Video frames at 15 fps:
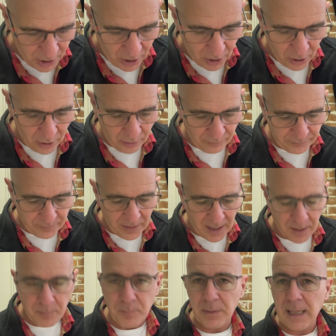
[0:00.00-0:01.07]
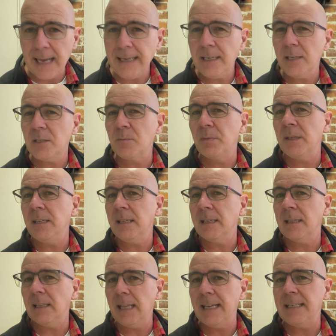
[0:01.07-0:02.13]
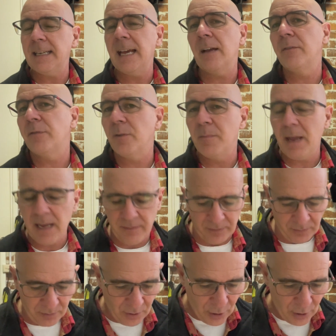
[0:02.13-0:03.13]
of a blanket being let down from heaven,